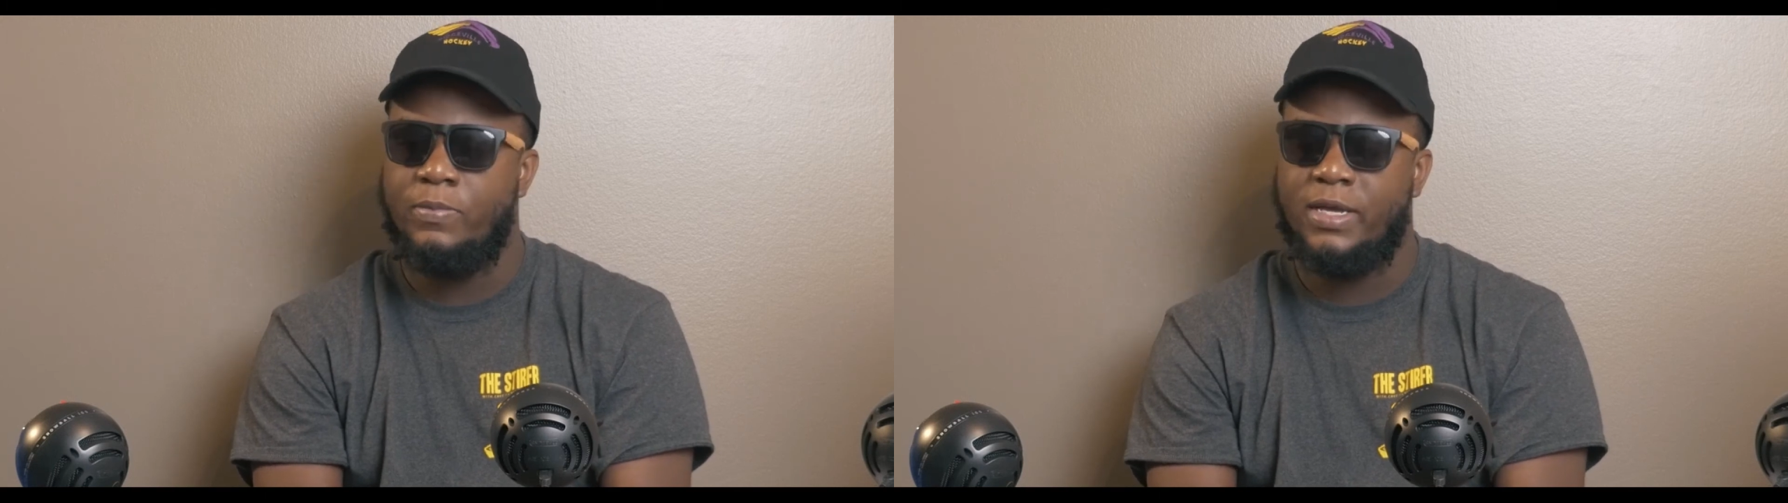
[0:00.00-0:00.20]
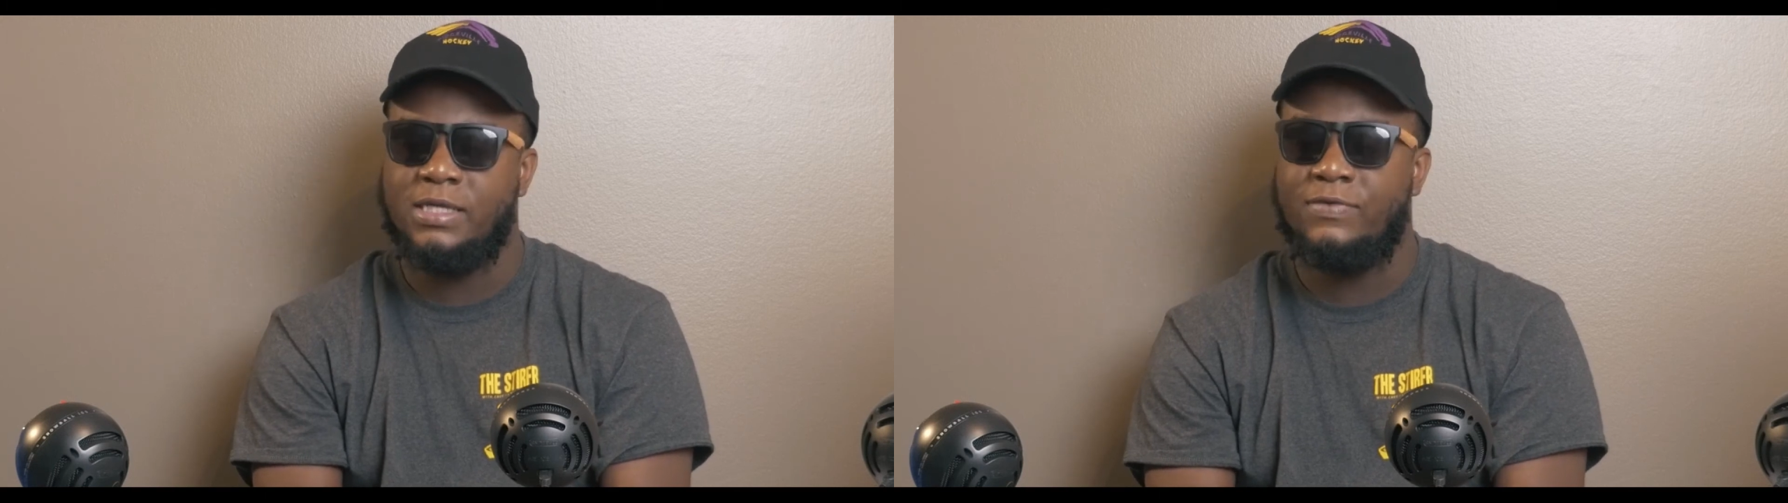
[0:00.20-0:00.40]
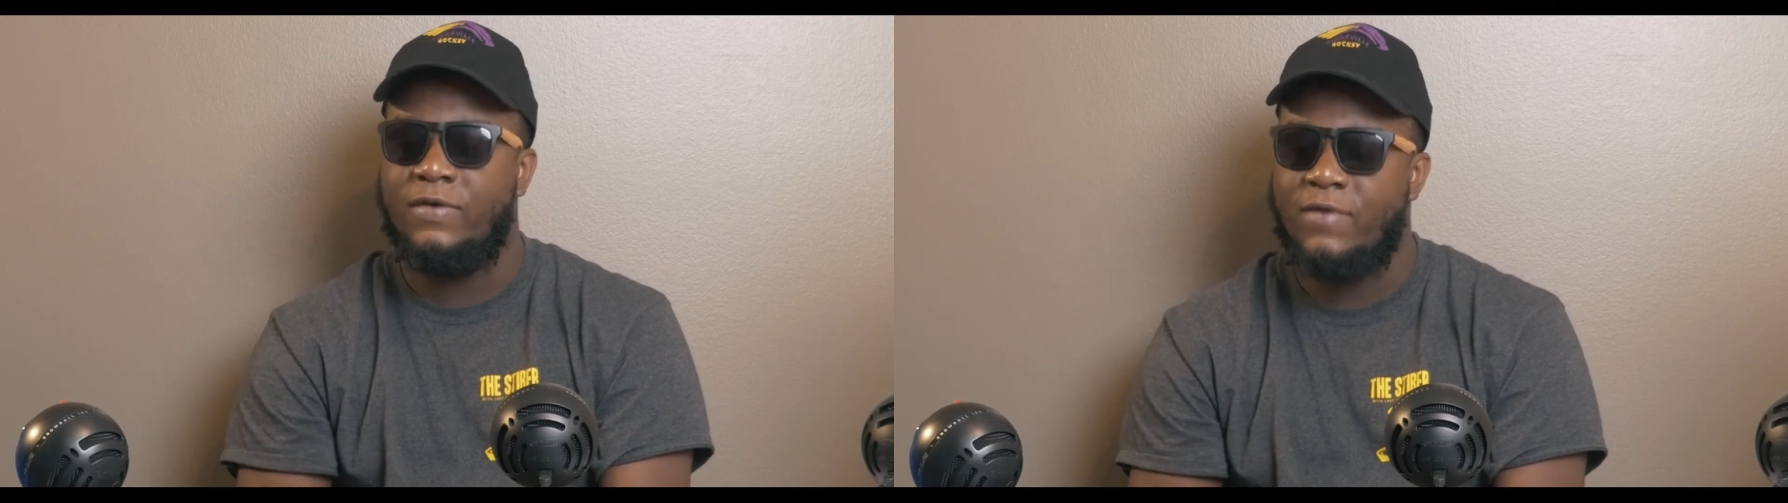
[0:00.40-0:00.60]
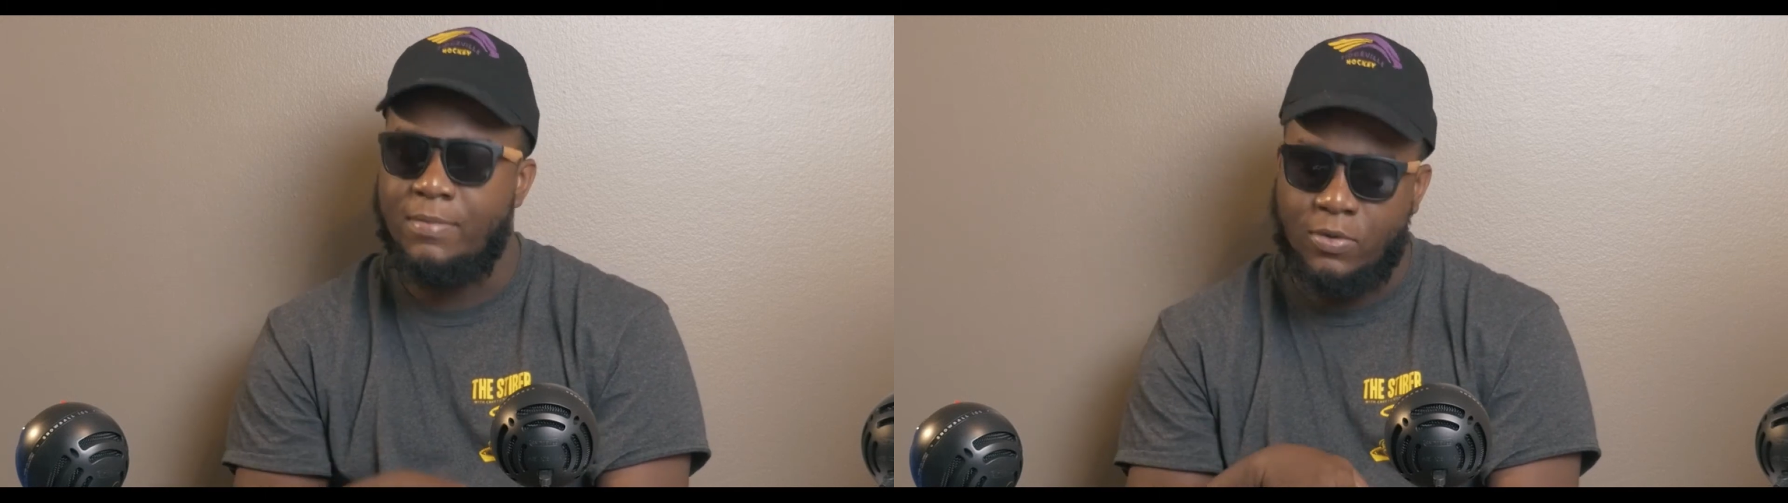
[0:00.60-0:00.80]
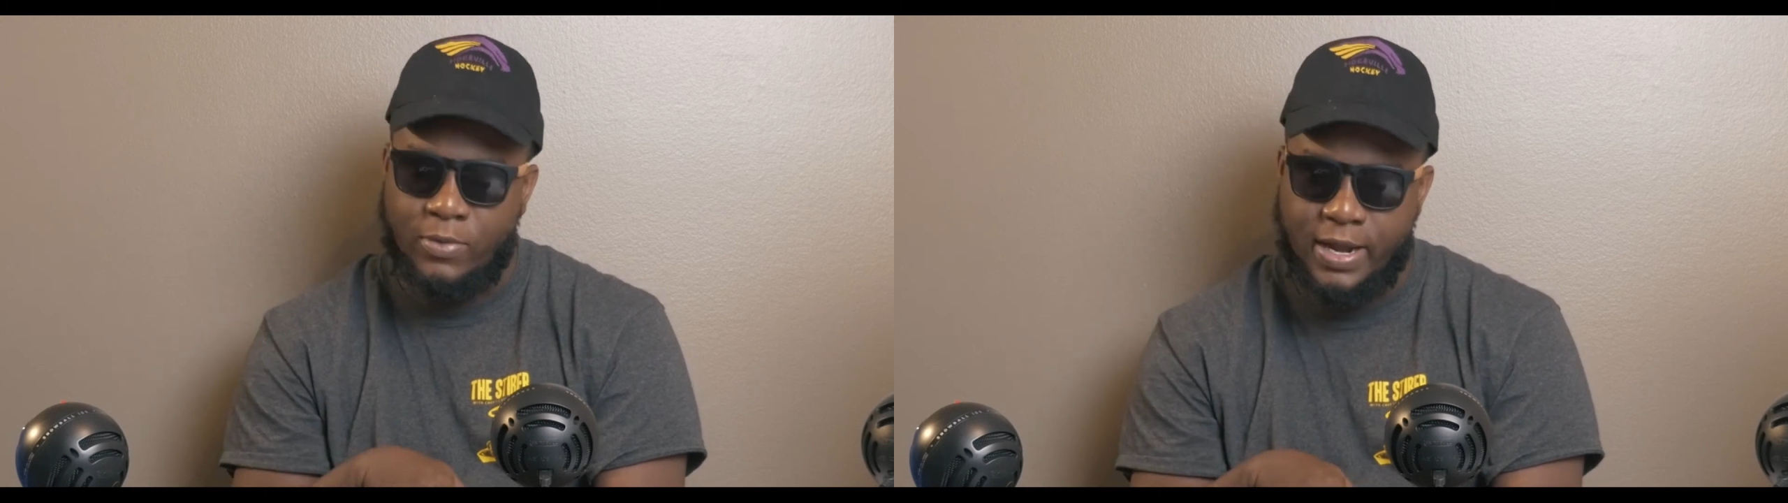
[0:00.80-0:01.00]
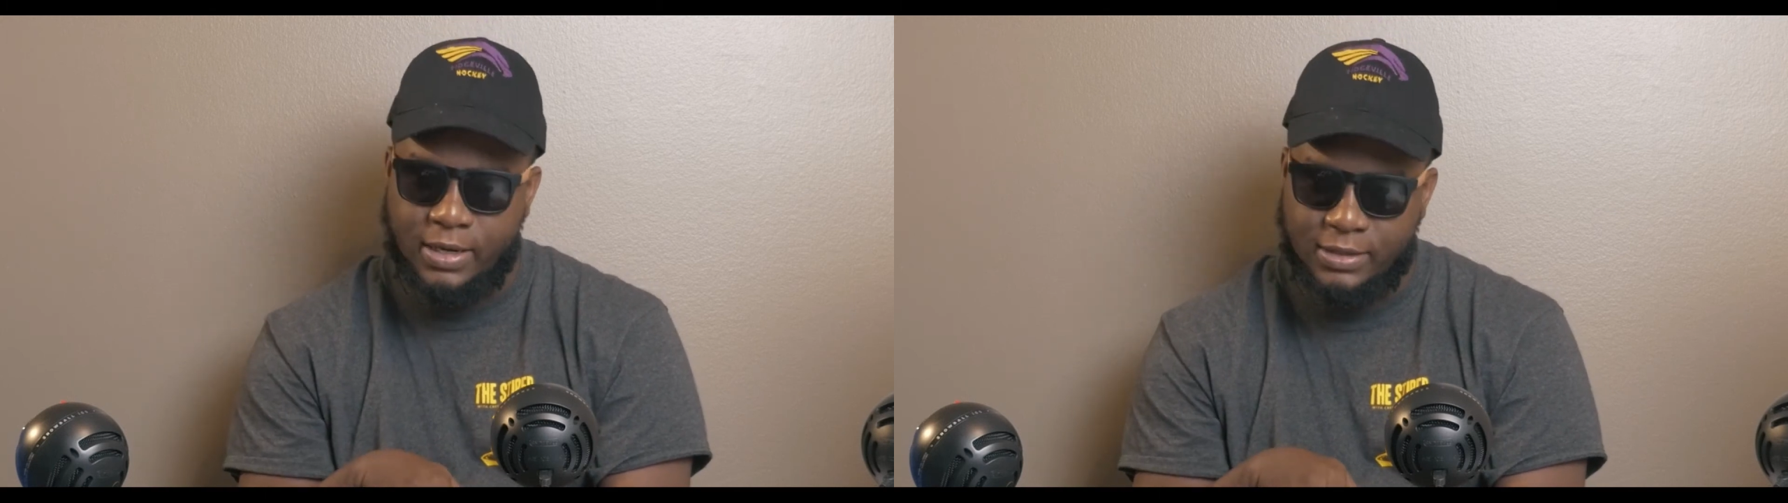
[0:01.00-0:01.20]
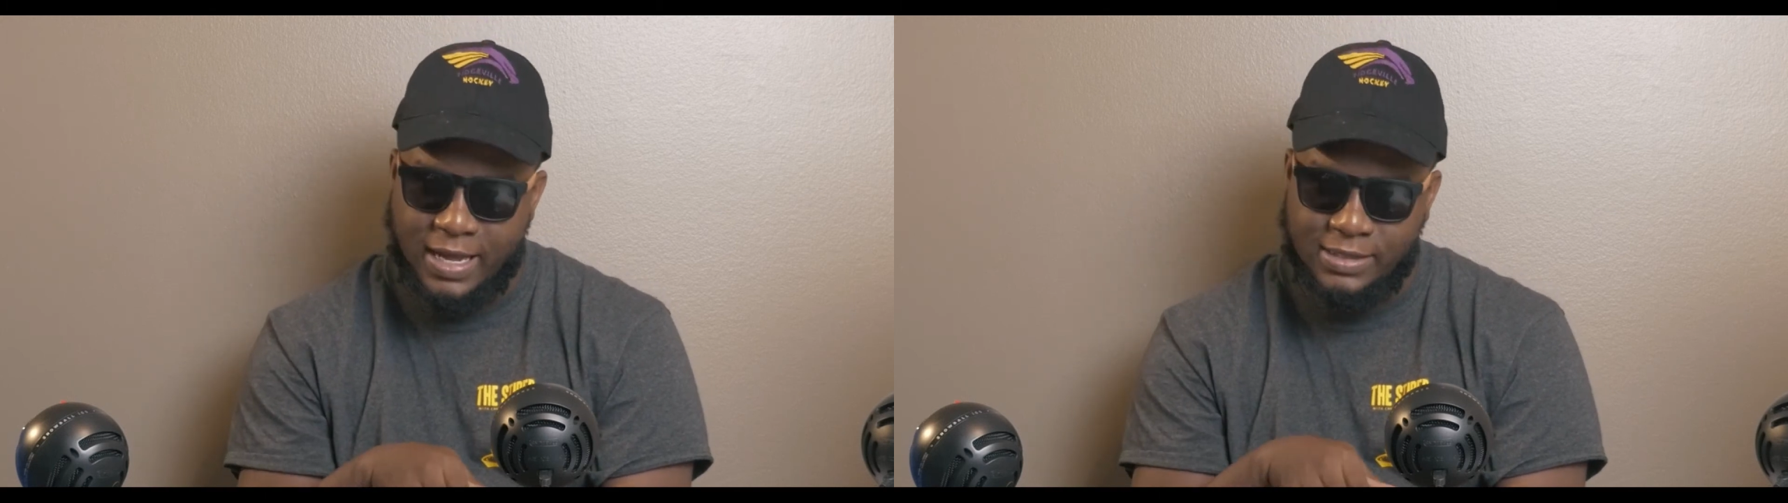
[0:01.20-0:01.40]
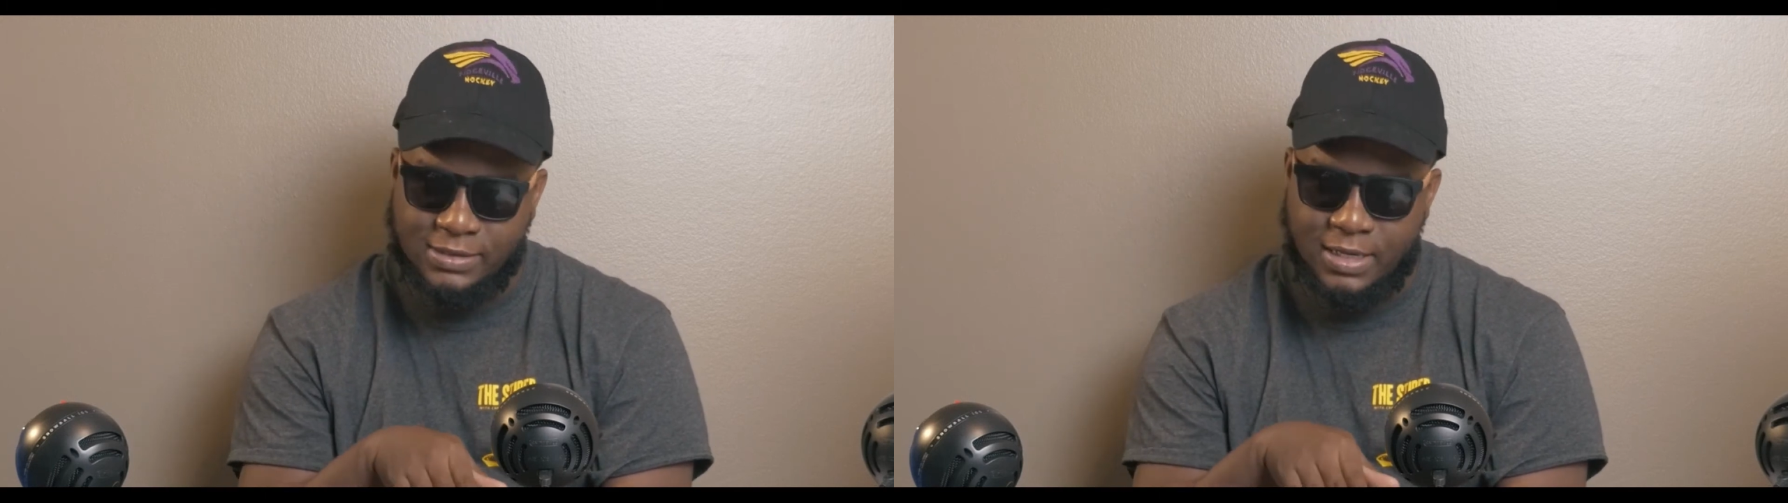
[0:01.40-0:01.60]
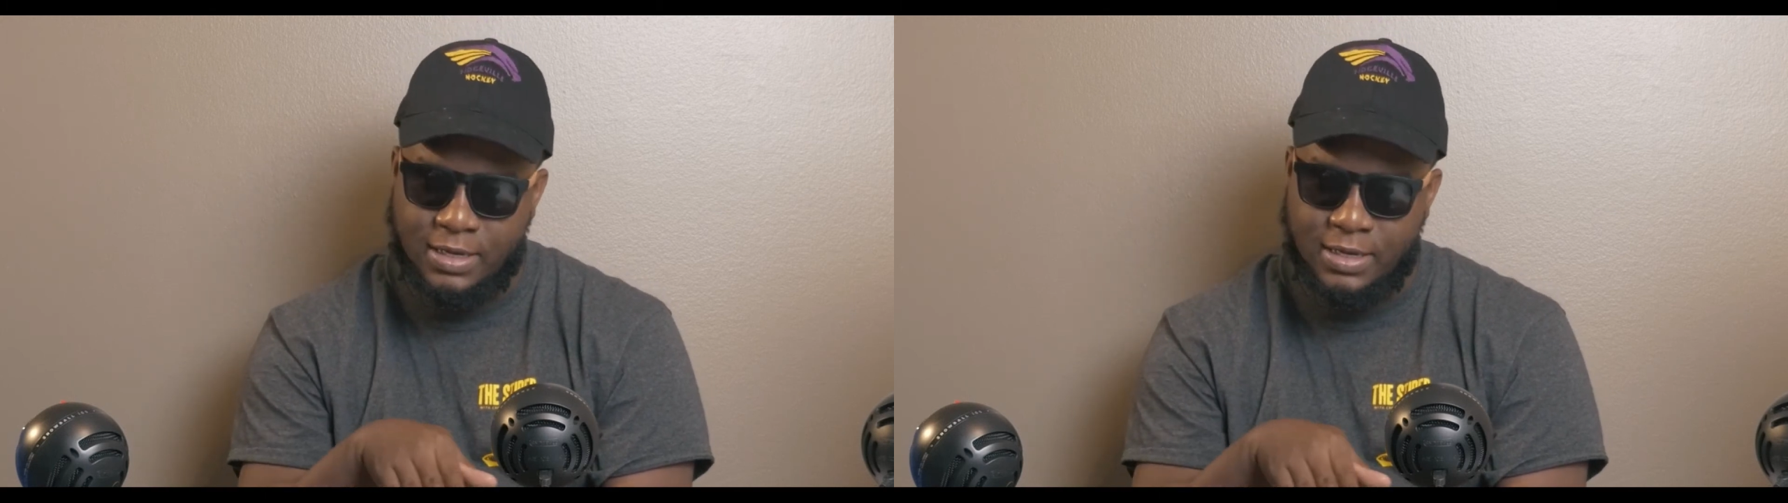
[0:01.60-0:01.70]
Because if I'm correct, that's